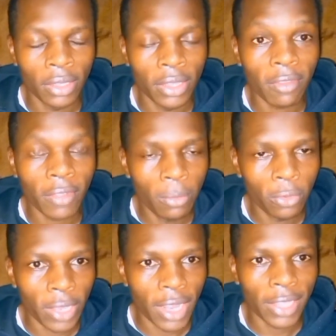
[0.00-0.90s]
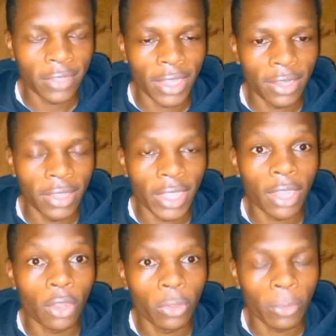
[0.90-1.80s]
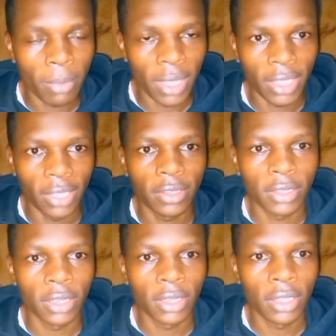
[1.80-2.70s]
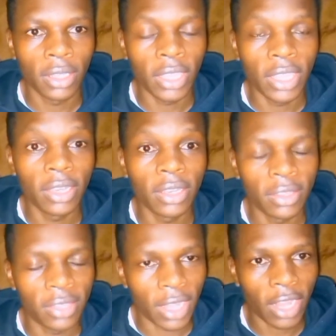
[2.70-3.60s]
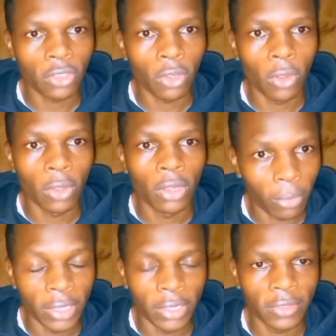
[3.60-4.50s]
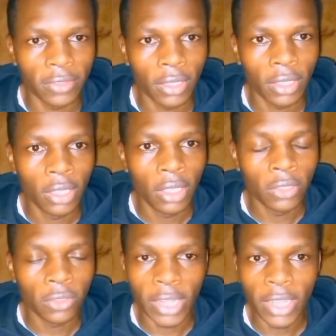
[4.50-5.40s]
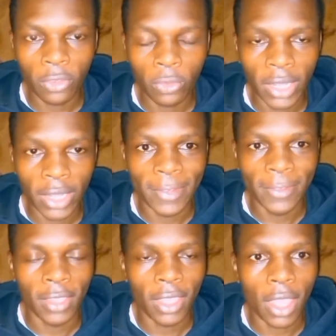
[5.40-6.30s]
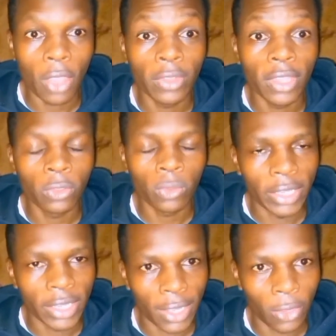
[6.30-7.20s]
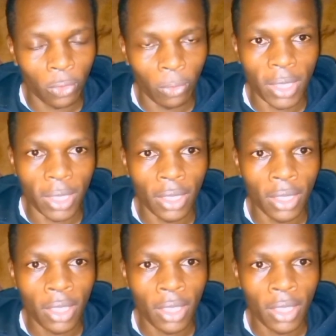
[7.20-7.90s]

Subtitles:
They have come to realize that they cannot make it in the national politics. So let us wait and see how things will turn out to be.